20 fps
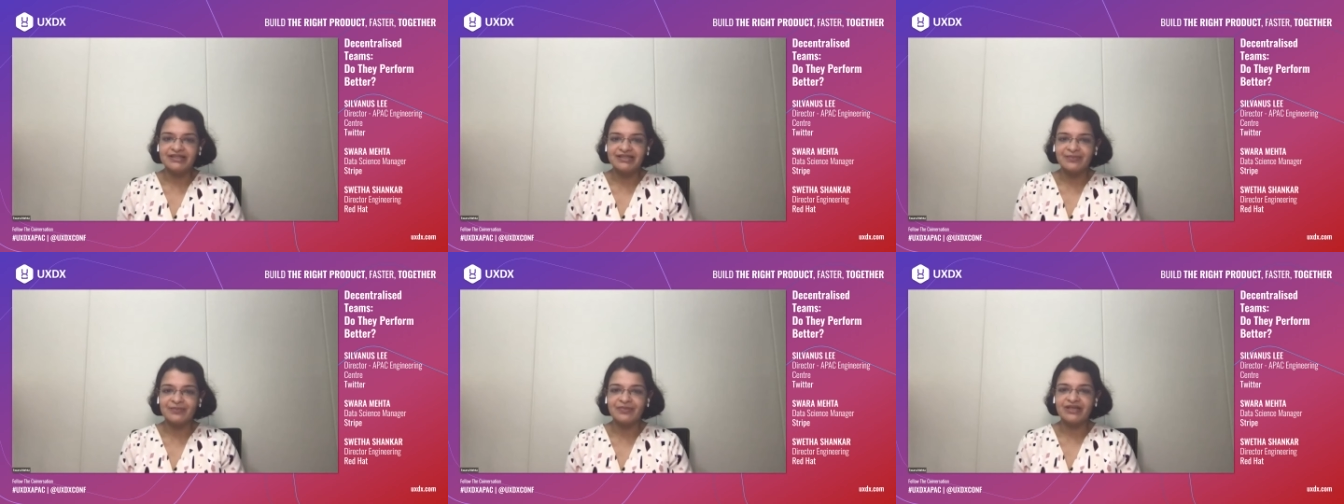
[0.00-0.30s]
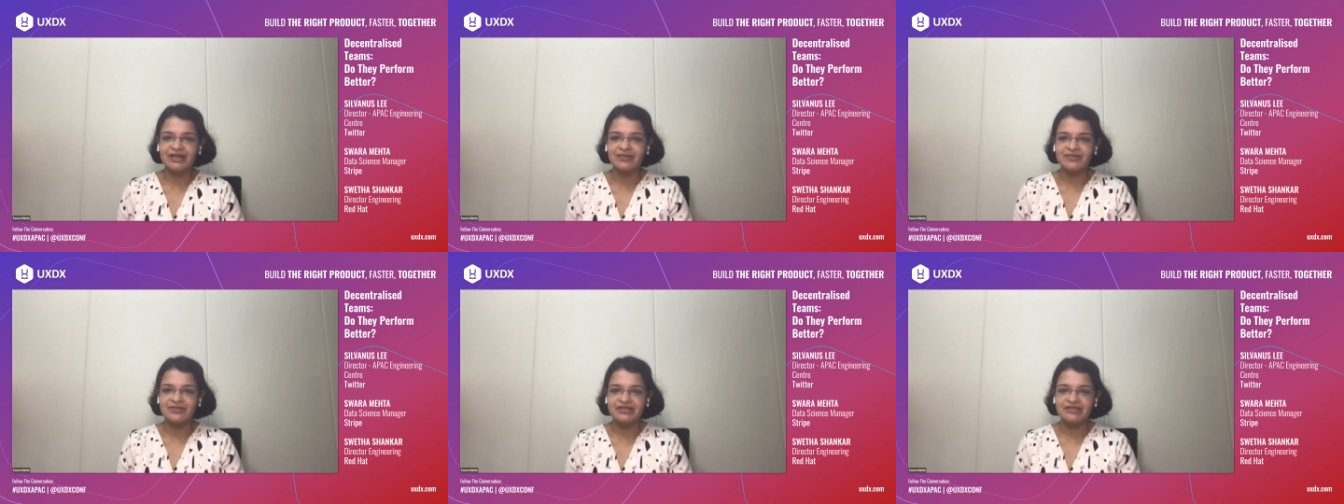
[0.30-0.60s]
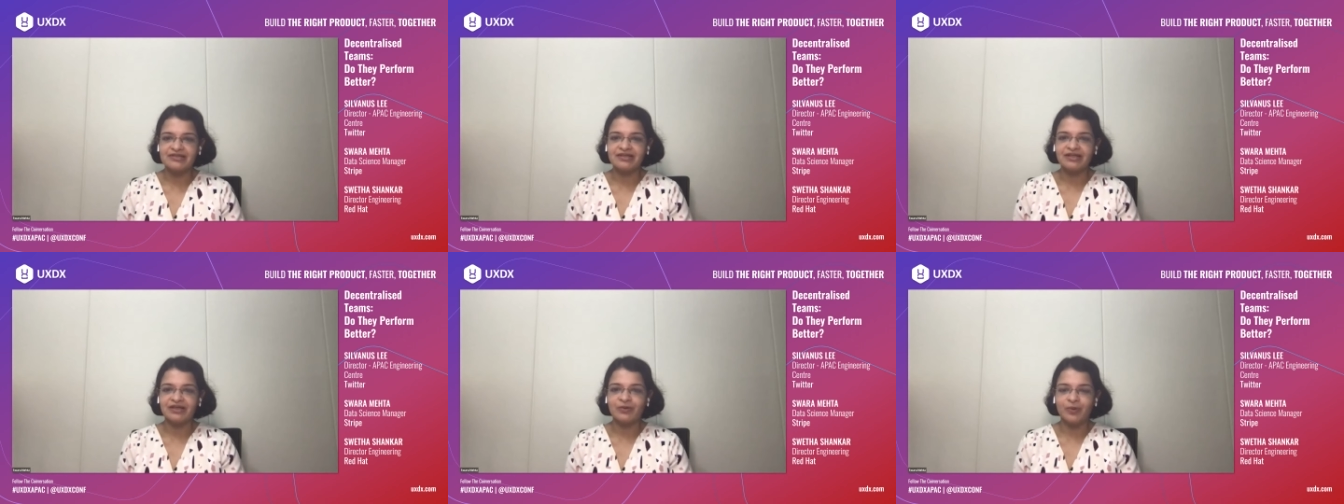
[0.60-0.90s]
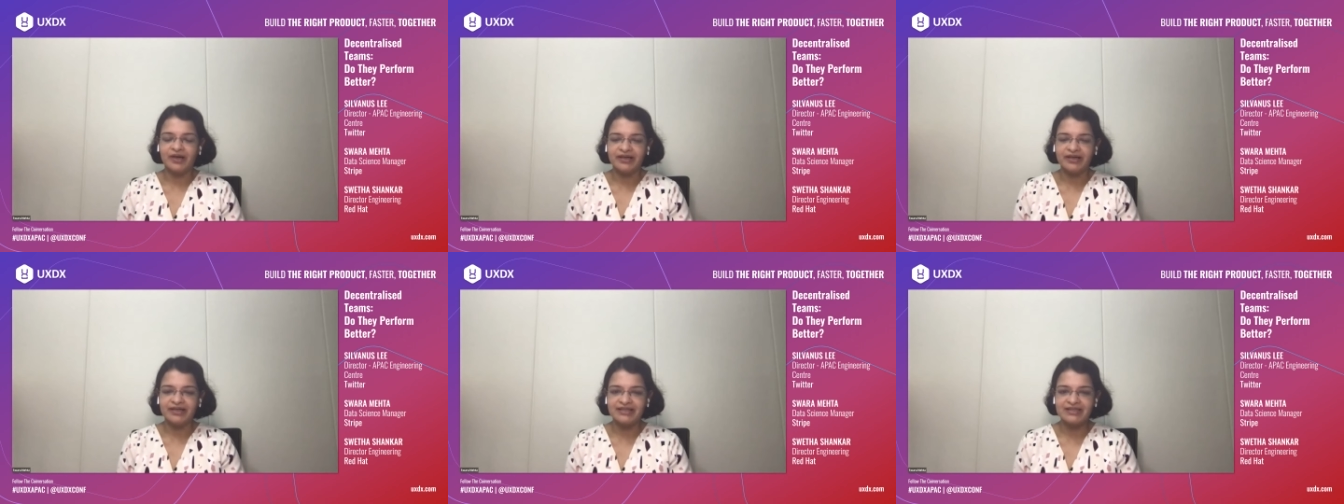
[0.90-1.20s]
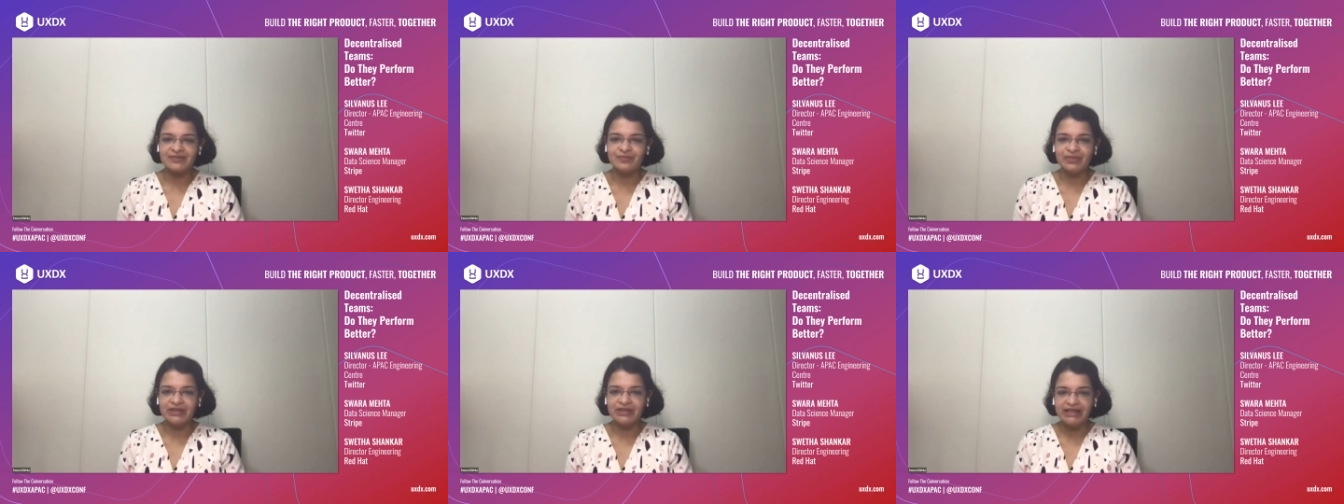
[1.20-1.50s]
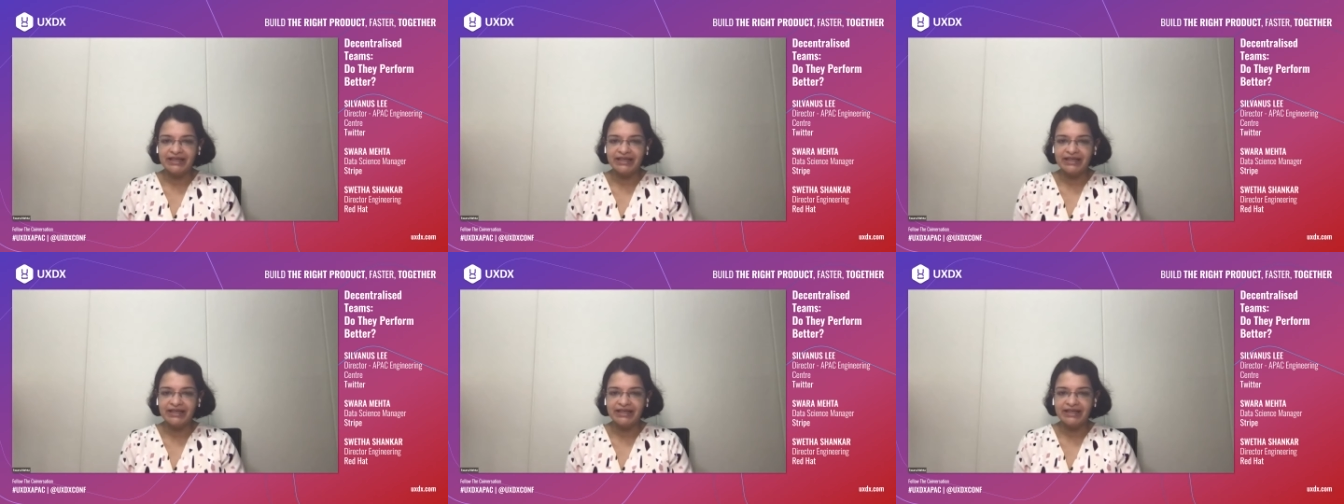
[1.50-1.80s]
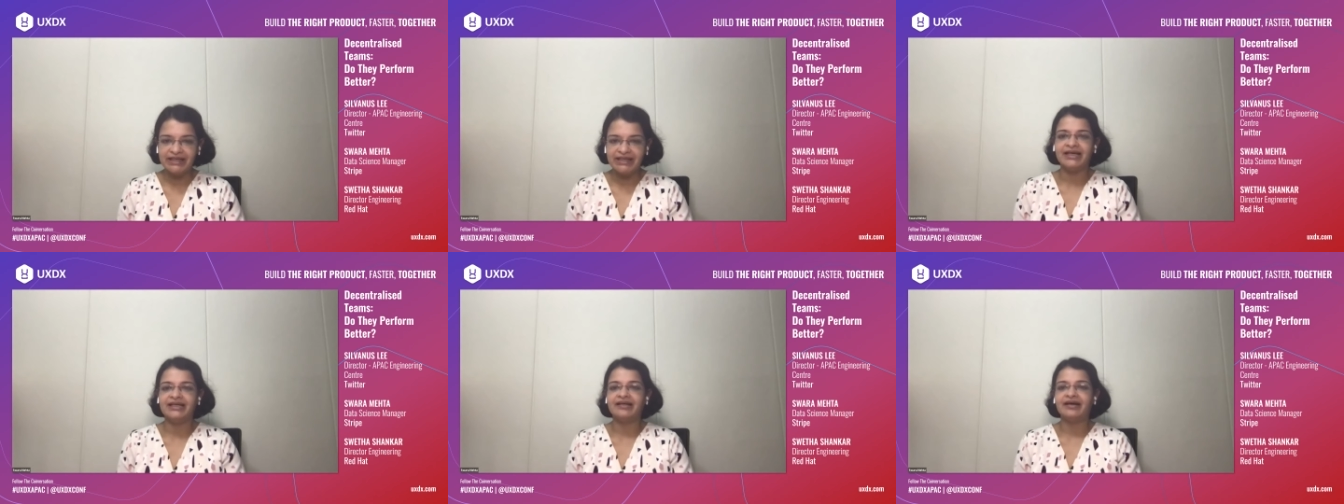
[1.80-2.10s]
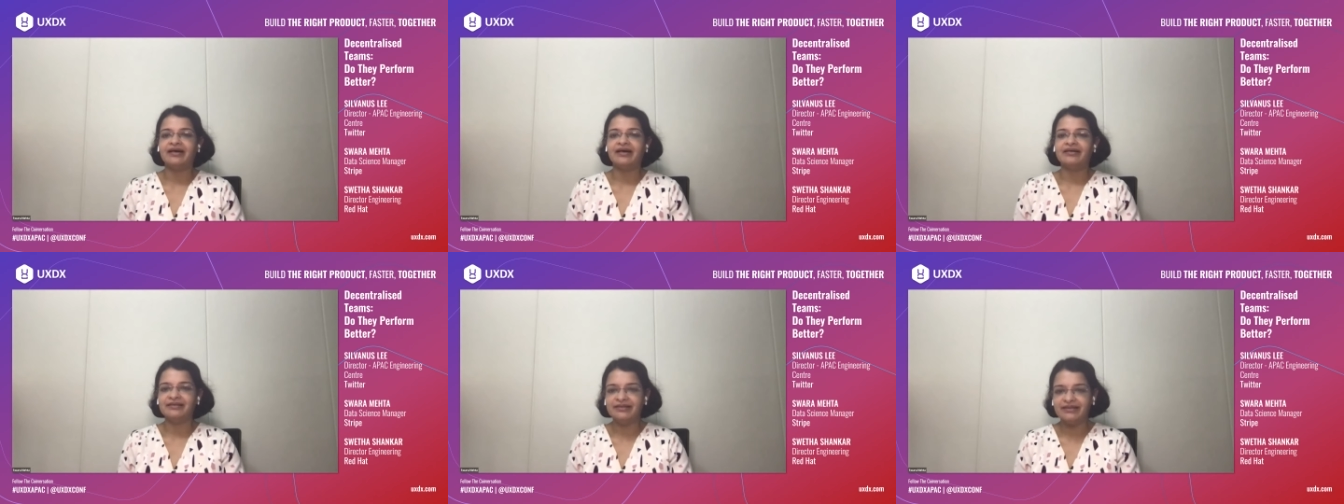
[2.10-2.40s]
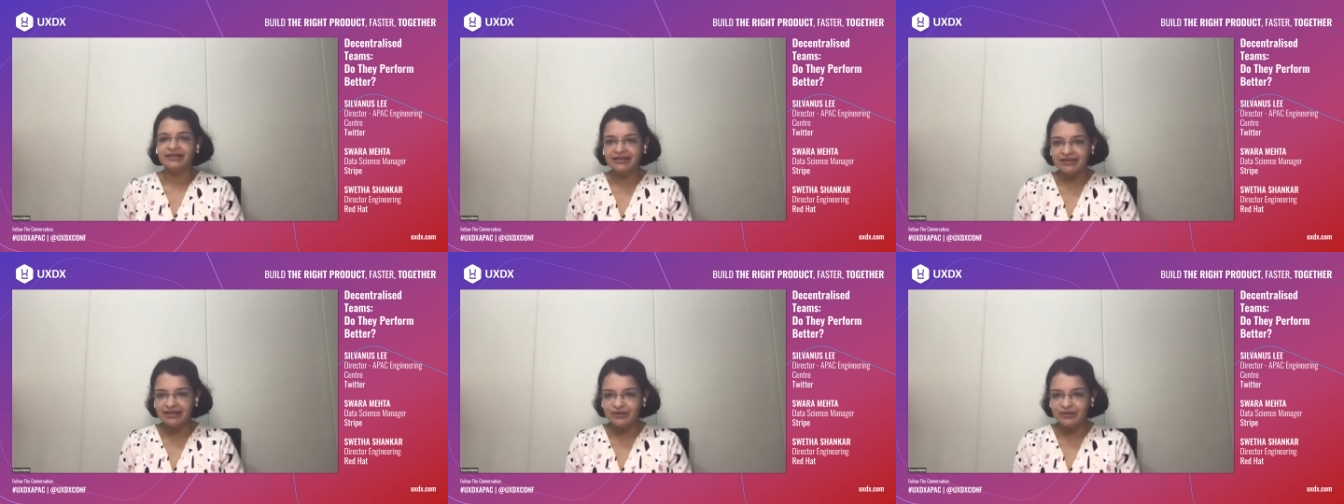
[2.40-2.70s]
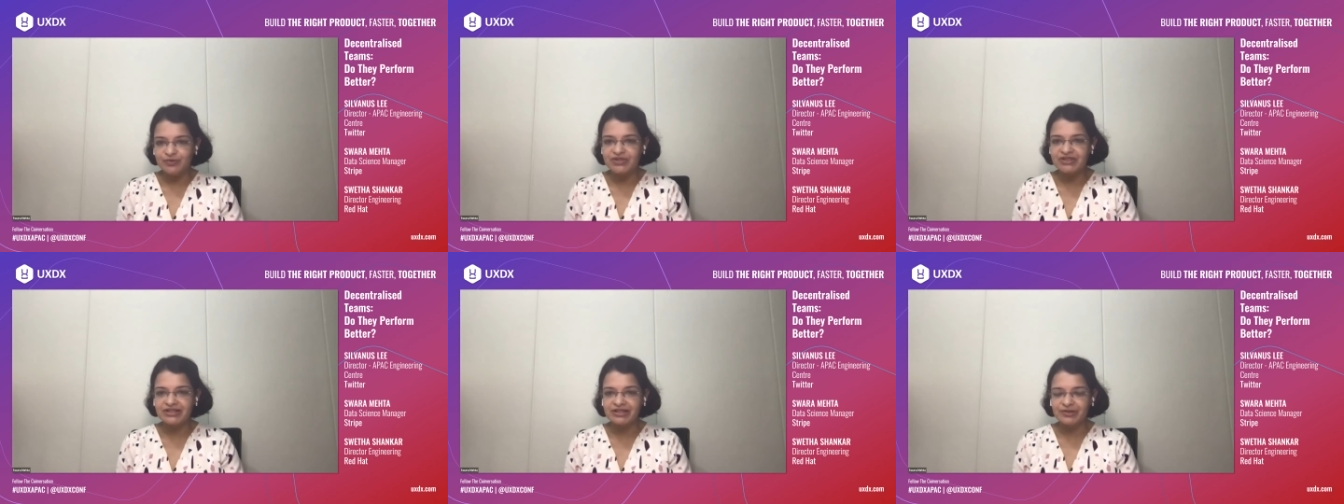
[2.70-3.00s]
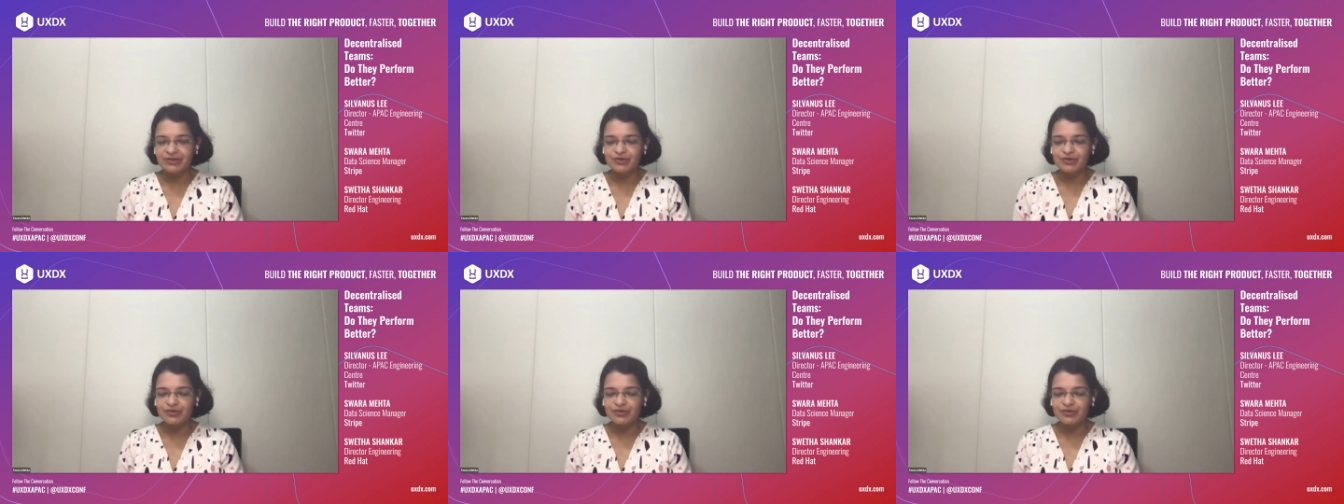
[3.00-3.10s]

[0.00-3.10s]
Sometimes it requires building entirely new